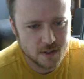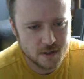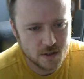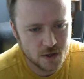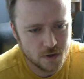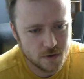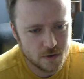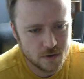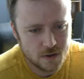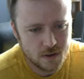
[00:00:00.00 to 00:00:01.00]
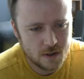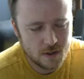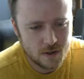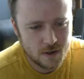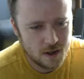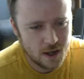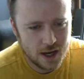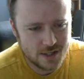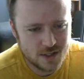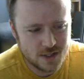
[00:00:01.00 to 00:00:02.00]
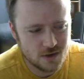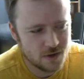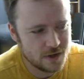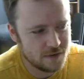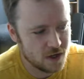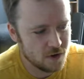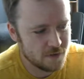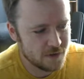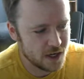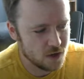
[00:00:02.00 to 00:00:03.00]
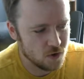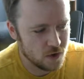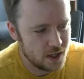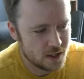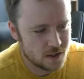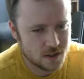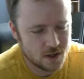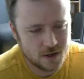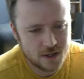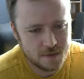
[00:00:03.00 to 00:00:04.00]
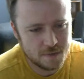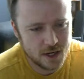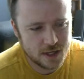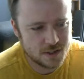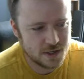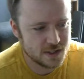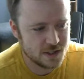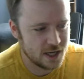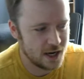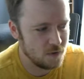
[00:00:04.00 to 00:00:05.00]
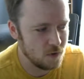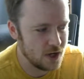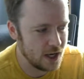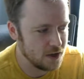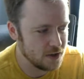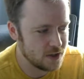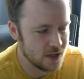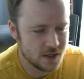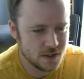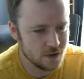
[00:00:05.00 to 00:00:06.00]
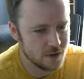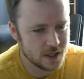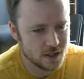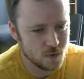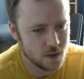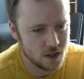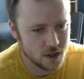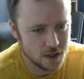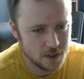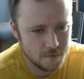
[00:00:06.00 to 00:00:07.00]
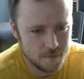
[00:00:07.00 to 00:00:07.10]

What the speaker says: So I still don't even know if I agree necessarily, but I ticked down 1 health. I still think it's really good.